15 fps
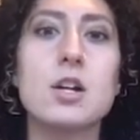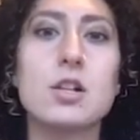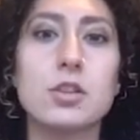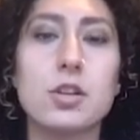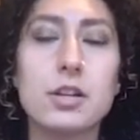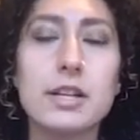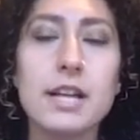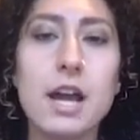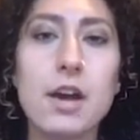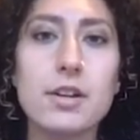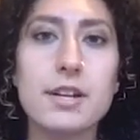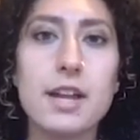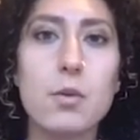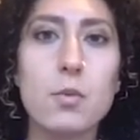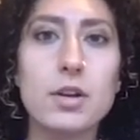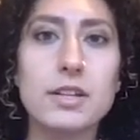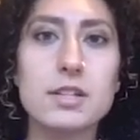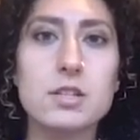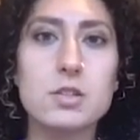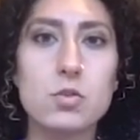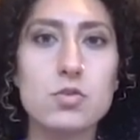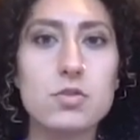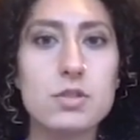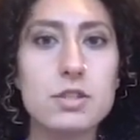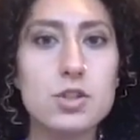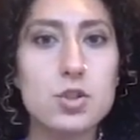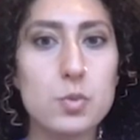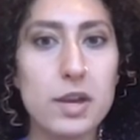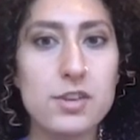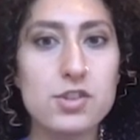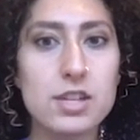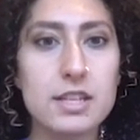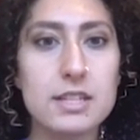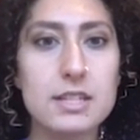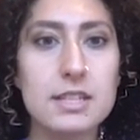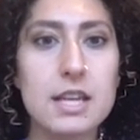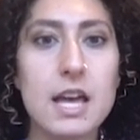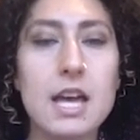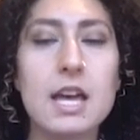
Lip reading: learning how to network in social situations,